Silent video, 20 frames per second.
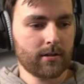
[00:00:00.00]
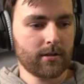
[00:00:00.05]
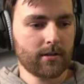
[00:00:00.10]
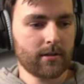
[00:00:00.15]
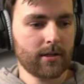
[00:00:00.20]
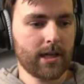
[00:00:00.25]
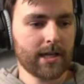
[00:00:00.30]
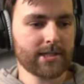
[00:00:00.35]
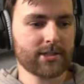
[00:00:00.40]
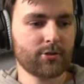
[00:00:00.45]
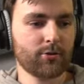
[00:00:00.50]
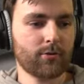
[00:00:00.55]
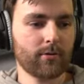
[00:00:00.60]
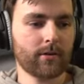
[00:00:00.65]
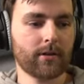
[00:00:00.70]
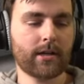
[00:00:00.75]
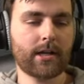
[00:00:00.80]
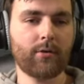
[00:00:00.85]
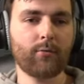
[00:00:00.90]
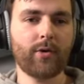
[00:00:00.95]
Yeah, so
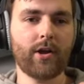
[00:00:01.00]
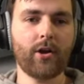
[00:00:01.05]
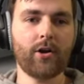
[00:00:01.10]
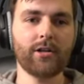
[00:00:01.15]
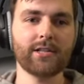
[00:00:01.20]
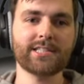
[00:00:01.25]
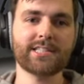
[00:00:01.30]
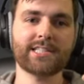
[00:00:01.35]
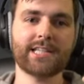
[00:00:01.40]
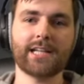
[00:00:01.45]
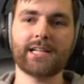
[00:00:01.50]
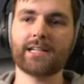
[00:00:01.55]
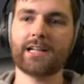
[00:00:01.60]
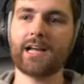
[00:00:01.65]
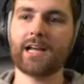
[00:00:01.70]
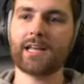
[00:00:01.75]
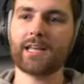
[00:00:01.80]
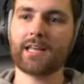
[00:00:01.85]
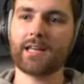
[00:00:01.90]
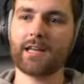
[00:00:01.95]
can we all send
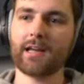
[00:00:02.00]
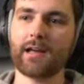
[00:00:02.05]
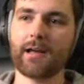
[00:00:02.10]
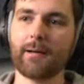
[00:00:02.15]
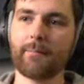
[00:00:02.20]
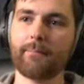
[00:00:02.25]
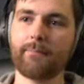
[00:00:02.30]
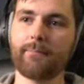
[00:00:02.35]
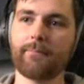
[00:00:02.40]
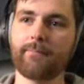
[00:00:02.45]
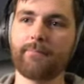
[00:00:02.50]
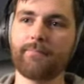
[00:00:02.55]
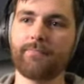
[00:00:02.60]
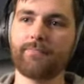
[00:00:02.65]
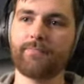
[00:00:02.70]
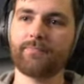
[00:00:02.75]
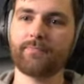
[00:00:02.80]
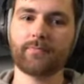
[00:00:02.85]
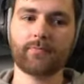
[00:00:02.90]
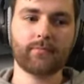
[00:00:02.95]
like um,
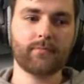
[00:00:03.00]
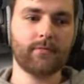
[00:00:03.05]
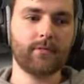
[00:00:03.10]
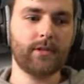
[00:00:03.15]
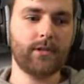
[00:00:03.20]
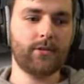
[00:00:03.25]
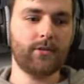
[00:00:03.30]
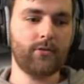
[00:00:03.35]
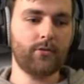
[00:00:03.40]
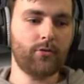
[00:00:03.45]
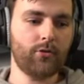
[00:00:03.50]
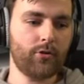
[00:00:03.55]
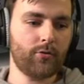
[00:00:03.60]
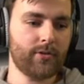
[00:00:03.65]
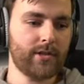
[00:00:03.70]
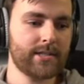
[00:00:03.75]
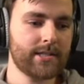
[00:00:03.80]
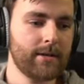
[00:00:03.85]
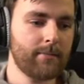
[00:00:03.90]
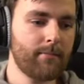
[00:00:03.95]
you know
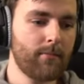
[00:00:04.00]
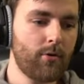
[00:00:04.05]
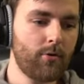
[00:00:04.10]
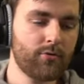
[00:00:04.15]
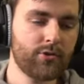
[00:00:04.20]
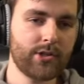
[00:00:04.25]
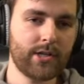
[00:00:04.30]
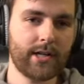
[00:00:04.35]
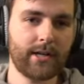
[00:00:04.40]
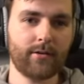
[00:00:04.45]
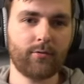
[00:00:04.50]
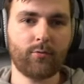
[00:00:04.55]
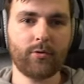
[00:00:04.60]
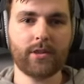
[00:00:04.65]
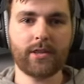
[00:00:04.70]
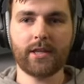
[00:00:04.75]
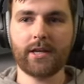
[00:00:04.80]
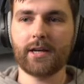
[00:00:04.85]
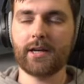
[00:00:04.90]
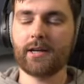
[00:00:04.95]
this emoji with
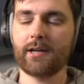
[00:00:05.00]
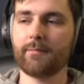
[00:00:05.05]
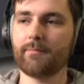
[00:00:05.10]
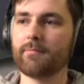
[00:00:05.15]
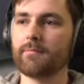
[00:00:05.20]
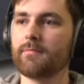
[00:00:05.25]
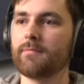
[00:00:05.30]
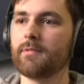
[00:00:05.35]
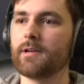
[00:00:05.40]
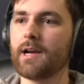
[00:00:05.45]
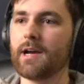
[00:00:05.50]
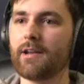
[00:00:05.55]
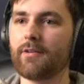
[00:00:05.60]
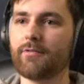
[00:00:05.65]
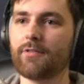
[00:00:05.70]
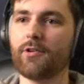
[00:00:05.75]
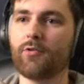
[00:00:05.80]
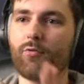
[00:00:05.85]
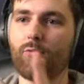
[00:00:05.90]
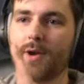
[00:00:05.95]
the kind of
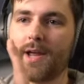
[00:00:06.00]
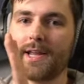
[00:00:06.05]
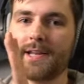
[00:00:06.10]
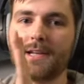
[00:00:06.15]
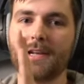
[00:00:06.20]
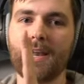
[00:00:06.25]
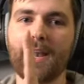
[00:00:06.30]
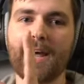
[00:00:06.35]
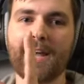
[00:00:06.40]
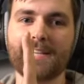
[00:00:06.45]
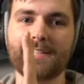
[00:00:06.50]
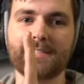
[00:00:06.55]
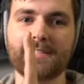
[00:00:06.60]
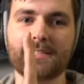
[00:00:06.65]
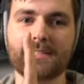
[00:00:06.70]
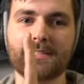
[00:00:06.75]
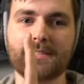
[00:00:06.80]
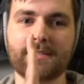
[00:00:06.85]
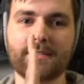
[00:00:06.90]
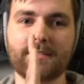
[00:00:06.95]
the red
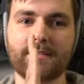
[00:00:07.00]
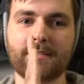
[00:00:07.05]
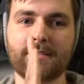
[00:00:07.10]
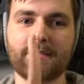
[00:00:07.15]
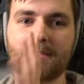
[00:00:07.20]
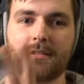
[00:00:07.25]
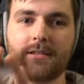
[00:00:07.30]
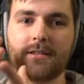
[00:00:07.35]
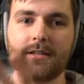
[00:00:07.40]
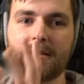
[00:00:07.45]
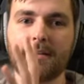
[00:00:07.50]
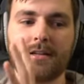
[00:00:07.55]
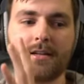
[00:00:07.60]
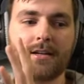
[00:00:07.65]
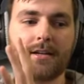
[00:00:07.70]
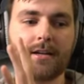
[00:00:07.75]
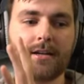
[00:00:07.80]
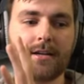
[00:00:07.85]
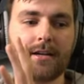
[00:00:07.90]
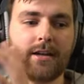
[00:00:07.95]
lights?
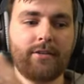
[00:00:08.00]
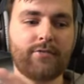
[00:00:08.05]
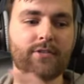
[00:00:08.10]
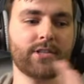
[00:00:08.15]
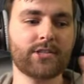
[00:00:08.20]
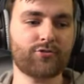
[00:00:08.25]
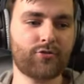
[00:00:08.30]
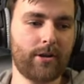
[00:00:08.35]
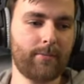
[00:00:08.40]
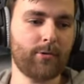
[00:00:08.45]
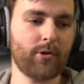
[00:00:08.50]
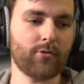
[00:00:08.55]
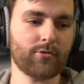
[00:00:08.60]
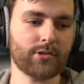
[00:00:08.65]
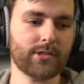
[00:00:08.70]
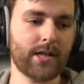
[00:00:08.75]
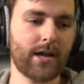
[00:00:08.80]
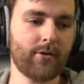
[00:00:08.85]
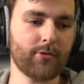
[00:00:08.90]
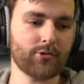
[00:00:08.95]
Uh, if the stream goes
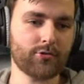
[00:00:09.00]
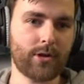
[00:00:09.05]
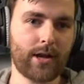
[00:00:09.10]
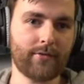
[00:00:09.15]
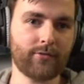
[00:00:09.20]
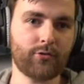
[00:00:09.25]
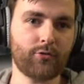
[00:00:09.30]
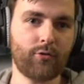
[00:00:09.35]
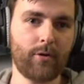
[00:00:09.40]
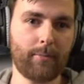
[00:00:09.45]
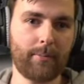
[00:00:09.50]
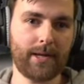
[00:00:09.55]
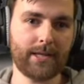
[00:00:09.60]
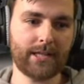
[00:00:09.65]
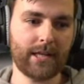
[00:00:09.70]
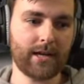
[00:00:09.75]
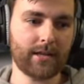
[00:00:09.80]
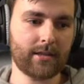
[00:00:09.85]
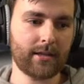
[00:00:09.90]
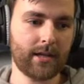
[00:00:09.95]
down, so I have to repeat
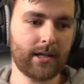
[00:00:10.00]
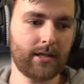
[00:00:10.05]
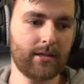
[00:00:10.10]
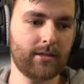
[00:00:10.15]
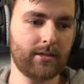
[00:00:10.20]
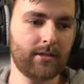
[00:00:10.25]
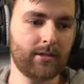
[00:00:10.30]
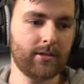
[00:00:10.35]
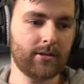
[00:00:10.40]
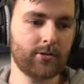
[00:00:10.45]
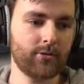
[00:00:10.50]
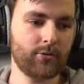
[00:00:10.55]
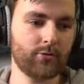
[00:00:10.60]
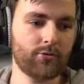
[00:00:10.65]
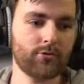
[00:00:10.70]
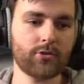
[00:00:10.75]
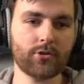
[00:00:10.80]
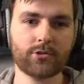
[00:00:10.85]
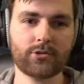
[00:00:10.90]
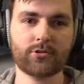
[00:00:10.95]
anything, could
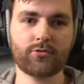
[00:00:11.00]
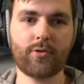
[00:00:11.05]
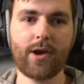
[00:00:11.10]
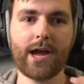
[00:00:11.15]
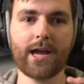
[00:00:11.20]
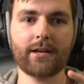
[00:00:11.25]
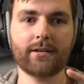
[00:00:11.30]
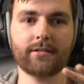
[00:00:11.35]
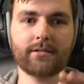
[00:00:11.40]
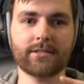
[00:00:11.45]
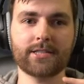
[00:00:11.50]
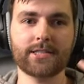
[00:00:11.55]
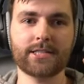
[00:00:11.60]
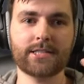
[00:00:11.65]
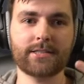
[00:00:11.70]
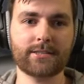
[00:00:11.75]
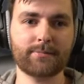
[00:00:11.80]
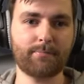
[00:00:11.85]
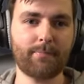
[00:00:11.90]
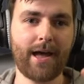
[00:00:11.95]
you just try and
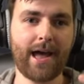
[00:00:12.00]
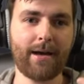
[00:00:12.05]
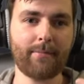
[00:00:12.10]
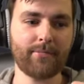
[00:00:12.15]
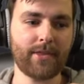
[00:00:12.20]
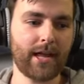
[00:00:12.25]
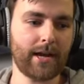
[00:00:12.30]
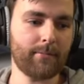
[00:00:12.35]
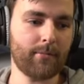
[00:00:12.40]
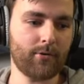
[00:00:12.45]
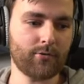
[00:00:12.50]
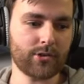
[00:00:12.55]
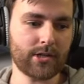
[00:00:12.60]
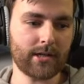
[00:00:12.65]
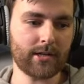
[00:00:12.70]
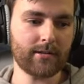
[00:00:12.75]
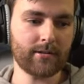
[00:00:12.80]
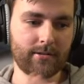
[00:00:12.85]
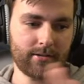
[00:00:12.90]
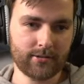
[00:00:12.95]
spam that
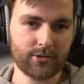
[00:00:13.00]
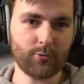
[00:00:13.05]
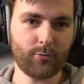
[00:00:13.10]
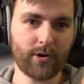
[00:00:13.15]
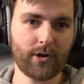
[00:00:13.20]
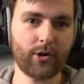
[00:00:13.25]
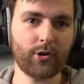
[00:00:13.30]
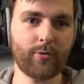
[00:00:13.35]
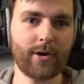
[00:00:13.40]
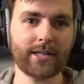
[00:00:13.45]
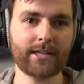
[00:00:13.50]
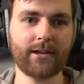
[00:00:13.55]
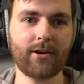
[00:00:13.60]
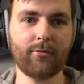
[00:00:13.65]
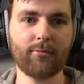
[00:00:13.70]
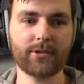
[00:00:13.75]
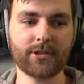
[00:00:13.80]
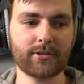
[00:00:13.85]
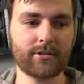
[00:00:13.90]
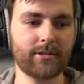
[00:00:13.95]
emoji? So we're good right now,
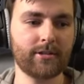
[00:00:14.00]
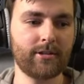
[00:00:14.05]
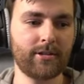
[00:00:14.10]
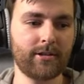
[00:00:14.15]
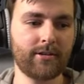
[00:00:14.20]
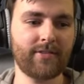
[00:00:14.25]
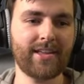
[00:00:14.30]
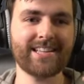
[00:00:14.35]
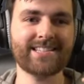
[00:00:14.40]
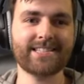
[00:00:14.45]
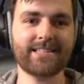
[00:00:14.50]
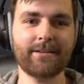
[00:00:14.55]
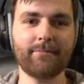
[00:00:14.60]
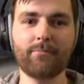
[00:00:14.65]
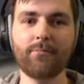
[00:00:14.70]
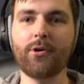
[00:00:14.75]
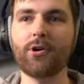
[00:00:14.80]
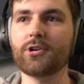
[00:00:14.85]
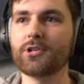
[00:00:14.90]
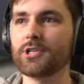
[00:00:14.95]
but that's the
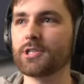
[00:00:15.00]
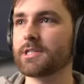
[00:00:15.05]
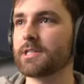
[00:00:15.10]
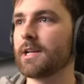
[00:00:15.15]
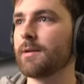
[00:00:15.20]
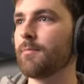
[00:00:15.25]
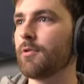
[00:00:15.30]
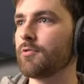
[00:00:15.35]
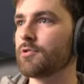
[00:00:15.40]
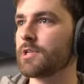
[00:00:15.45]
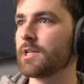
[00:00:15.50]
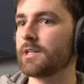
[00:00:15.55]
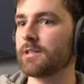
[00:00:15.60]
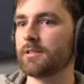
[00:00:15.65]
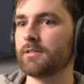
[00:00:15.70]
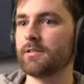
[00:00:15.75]
emergency emoji.